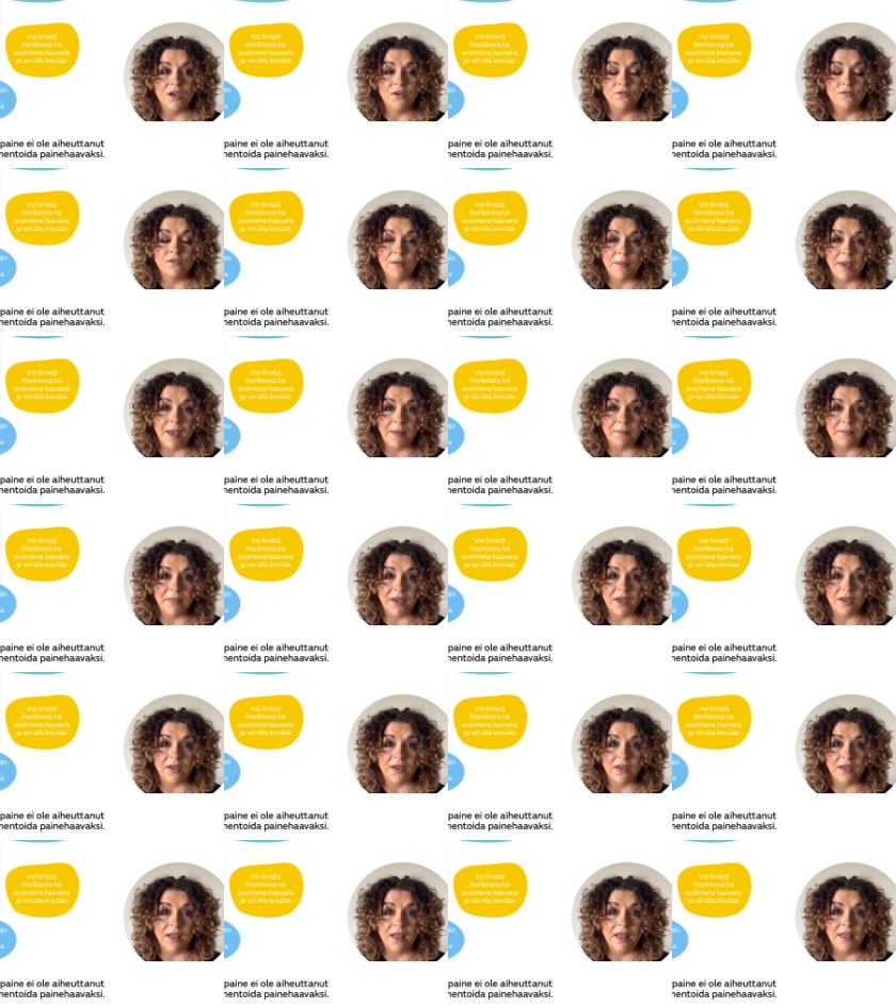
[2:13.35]

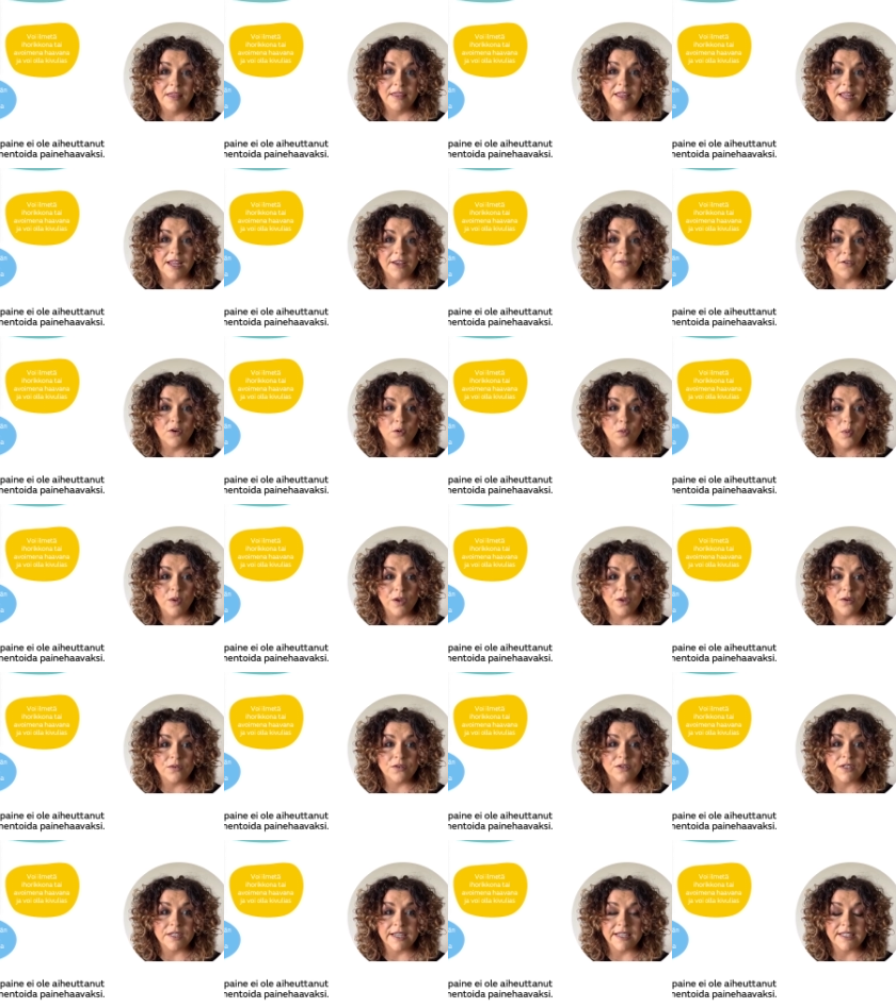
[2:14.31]
Remember that if a
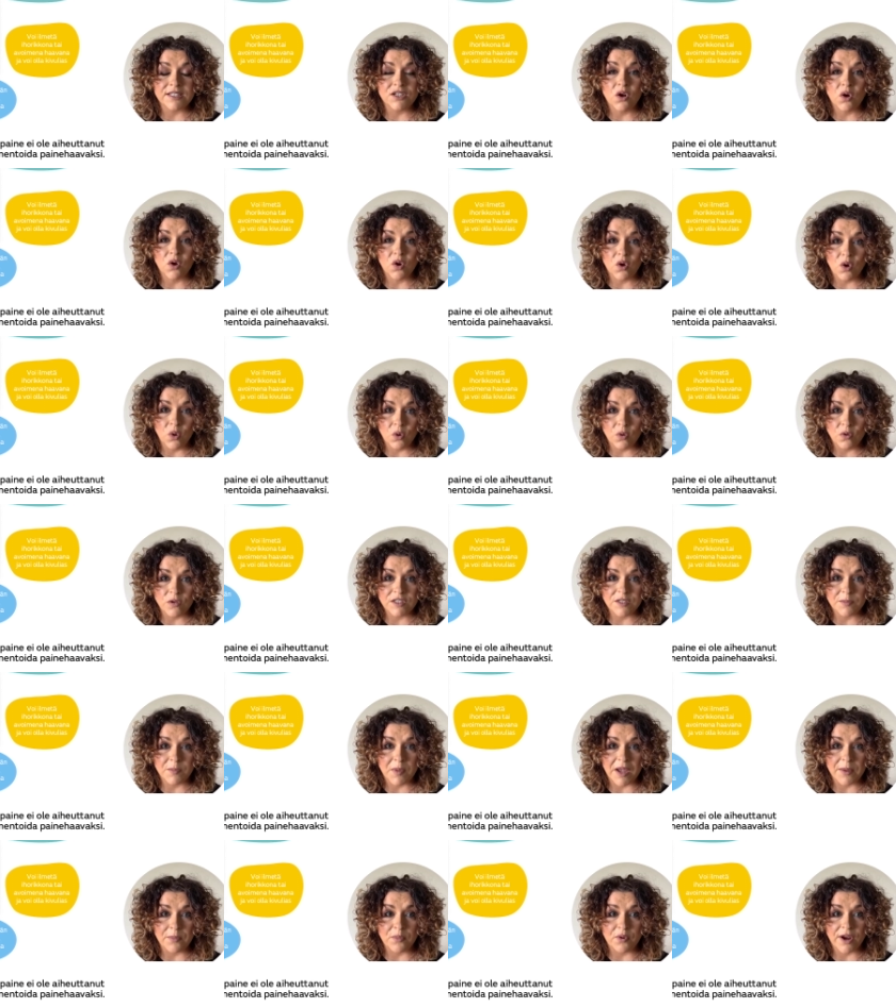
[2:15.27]
wound is not caused
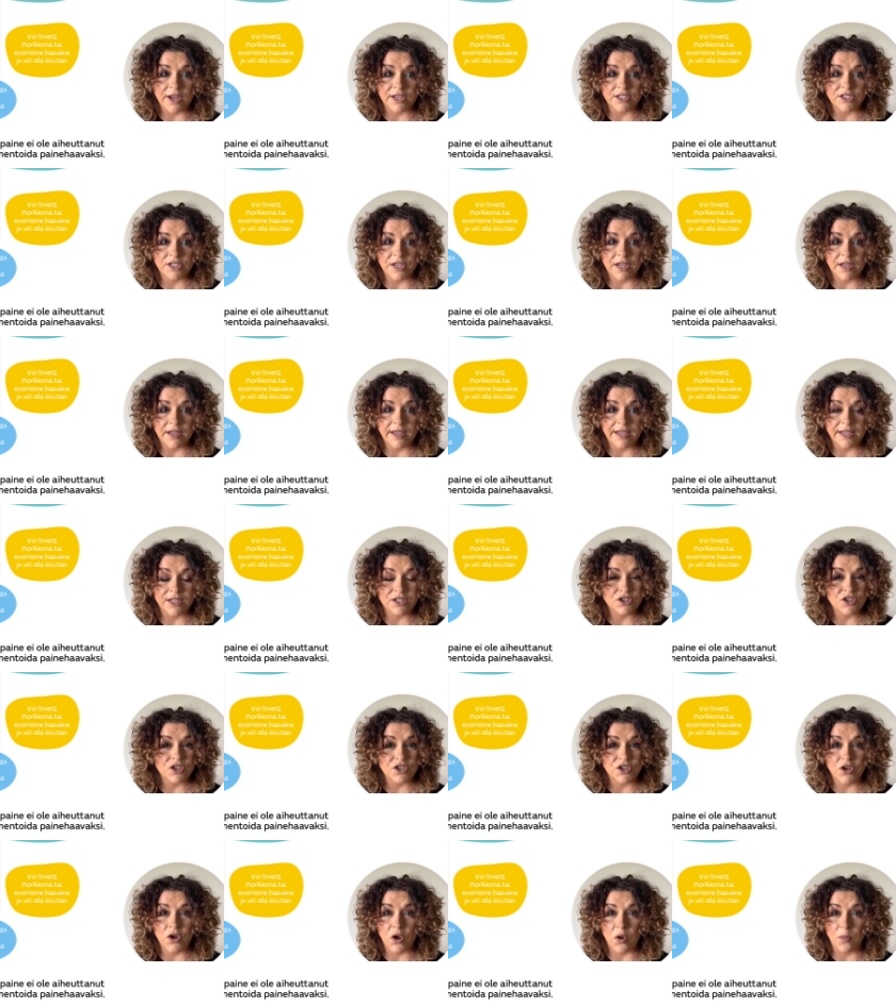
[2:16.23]
by pressure, it
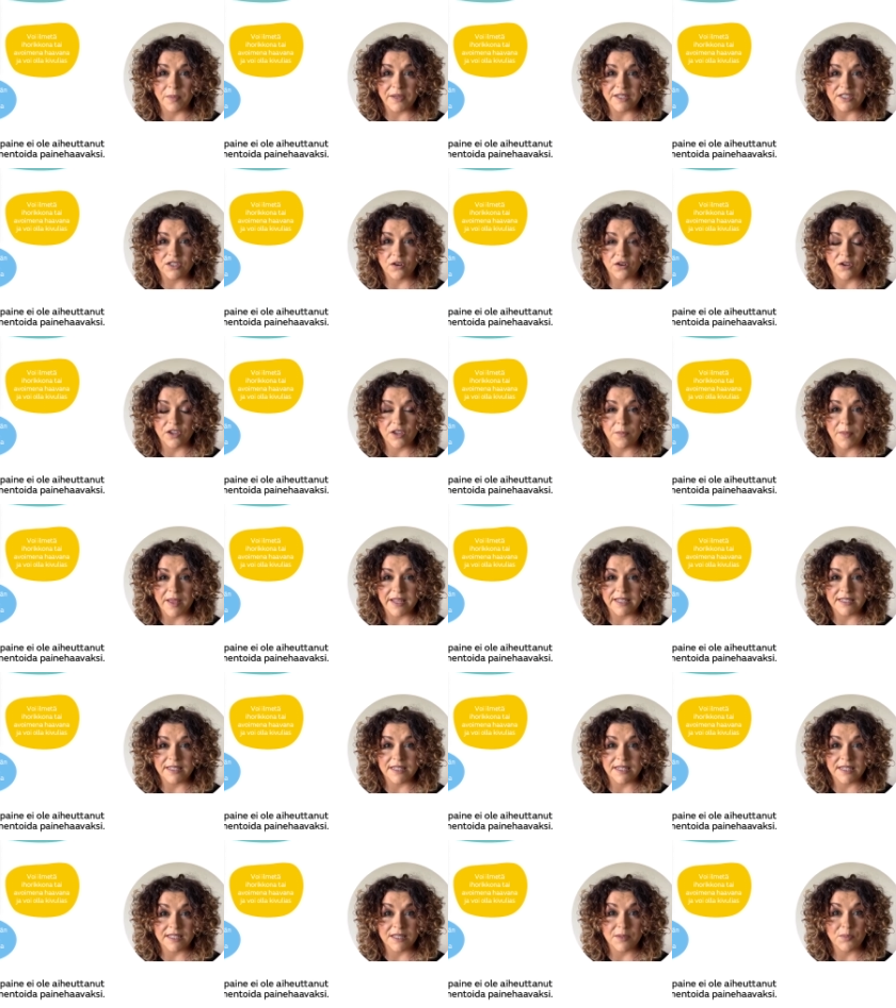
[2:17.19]
should not be
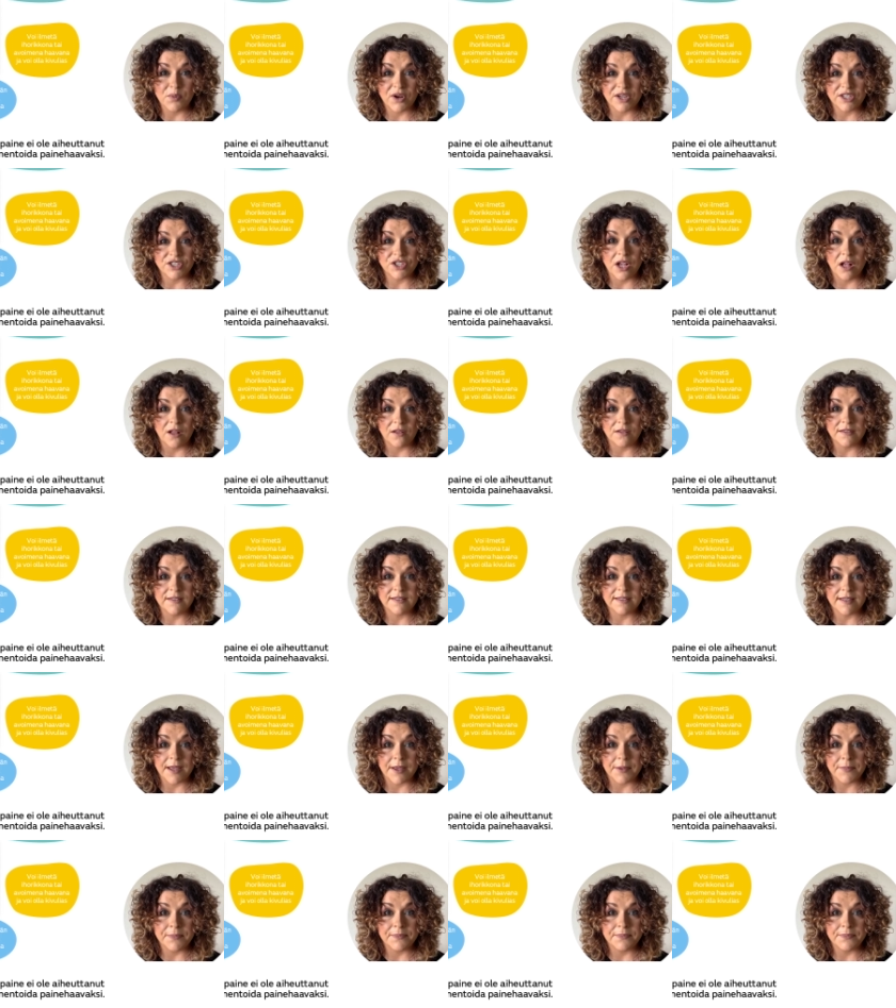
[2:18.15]
documented as a pressure
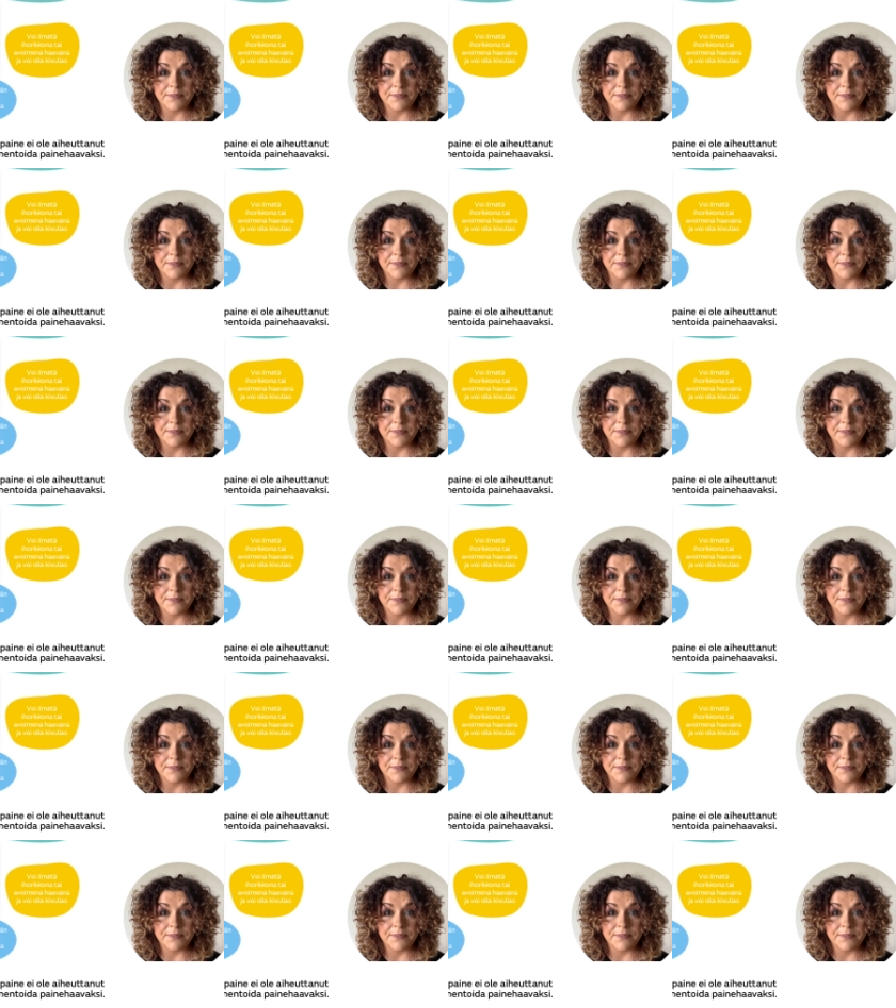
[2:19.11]
ulcer.